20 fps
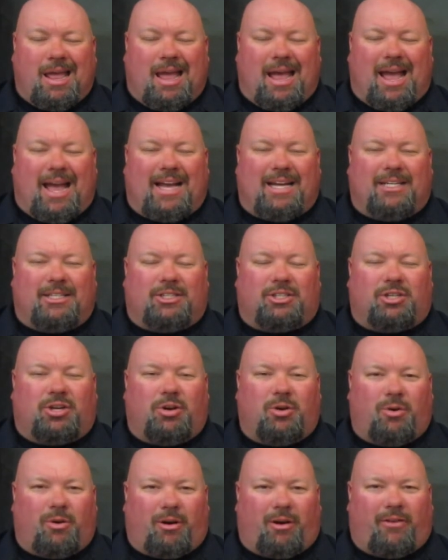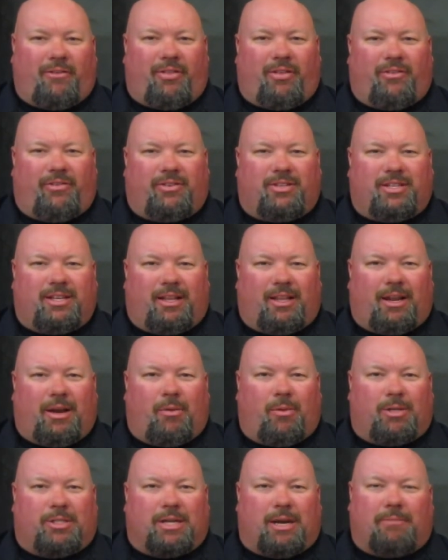a tour of the facility,
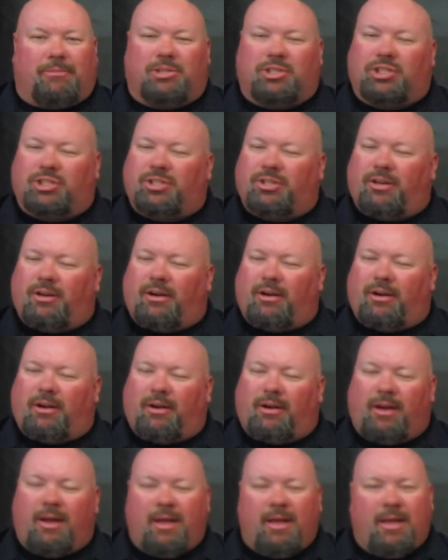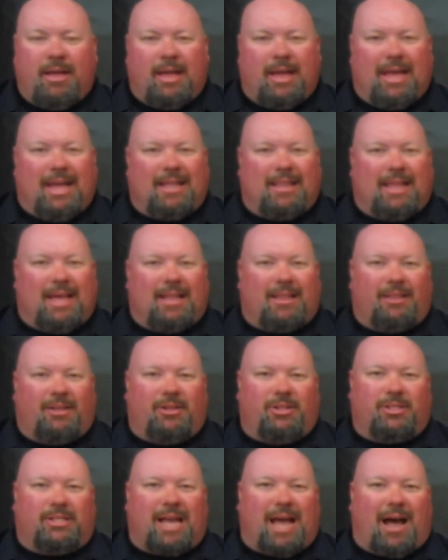which I'm sure he let
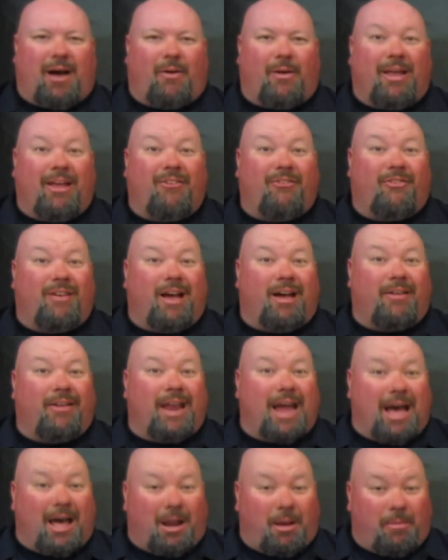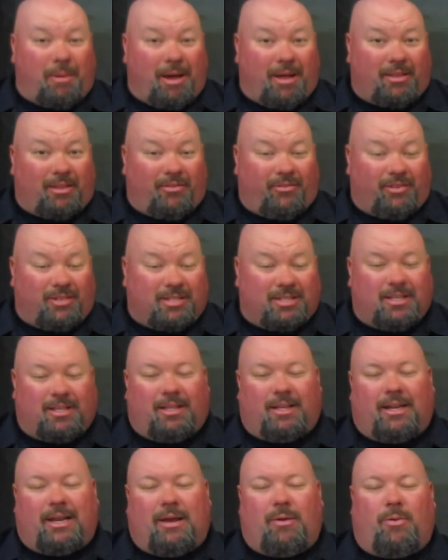loose how he found out about the
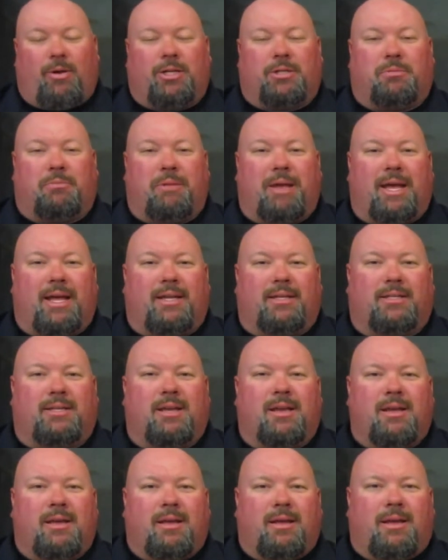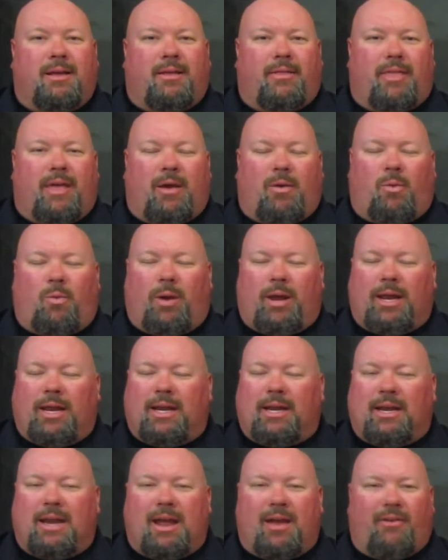facility, which meant that
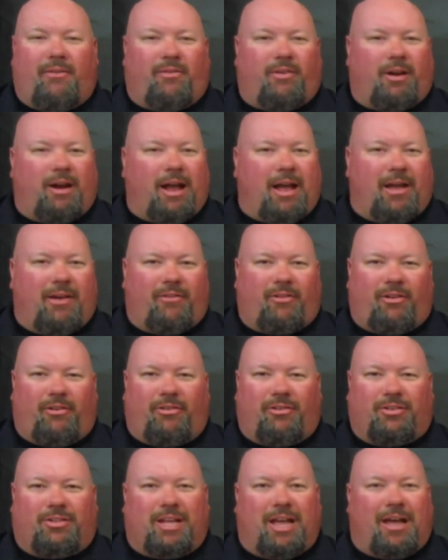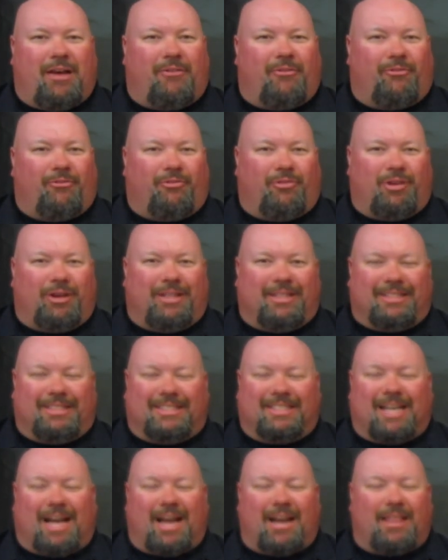we never ever stepped foot
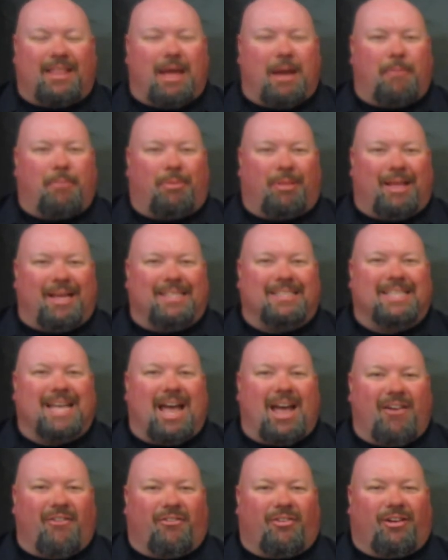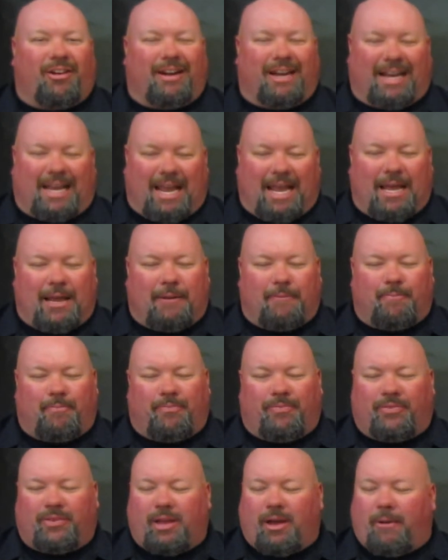inside of that place ever
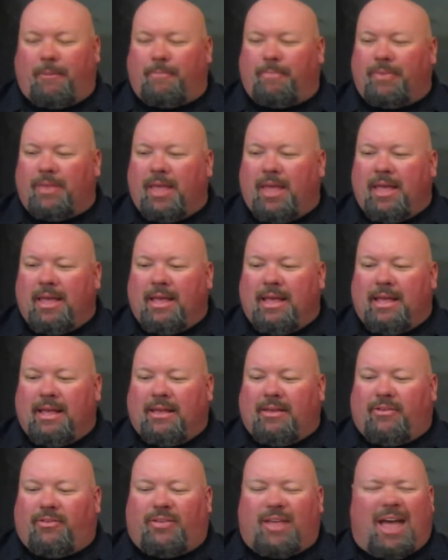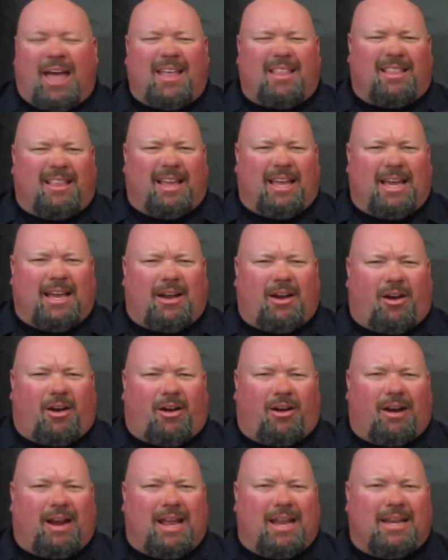again. So, sadly,
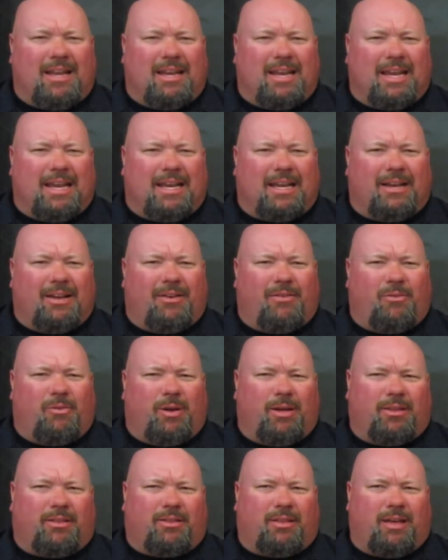our ending with